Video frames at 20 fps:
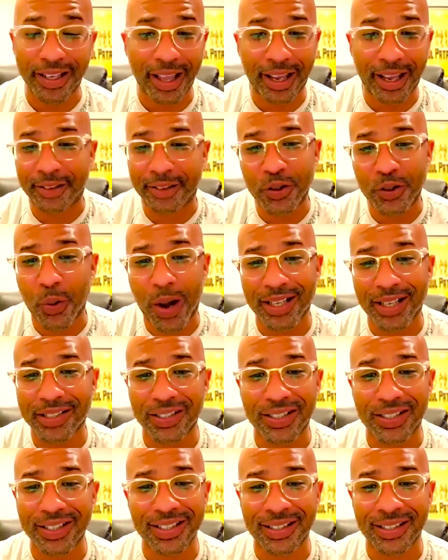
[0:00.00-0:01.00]
Like if you watch
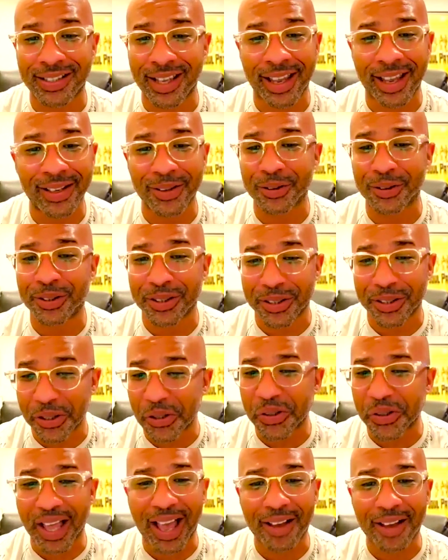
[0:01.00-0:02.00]
it to this day, you'll still
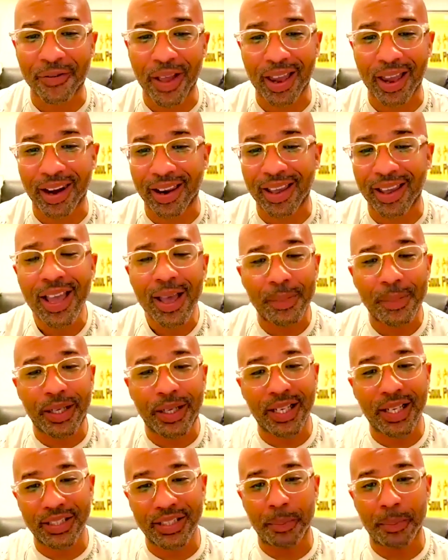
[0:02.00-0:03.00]
laugh at it
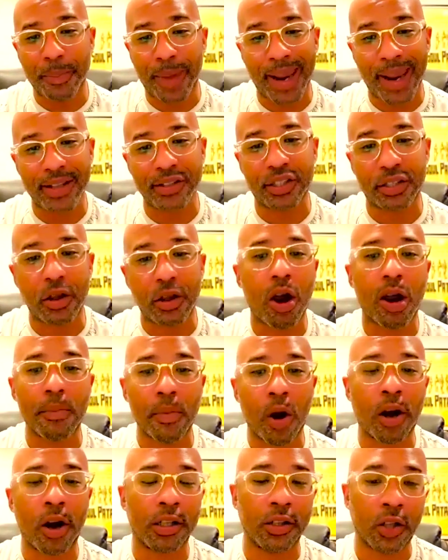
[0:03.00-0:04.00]
because the main star,
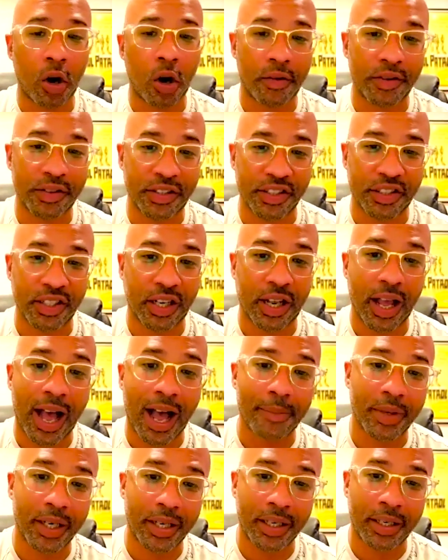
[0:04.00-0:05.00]
Martin Lawrence, is a
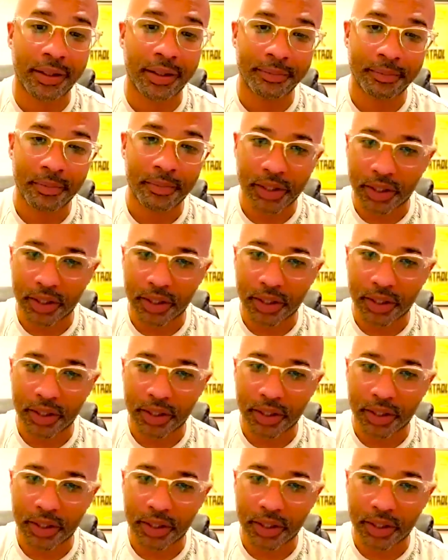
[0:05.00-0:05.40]
comedy,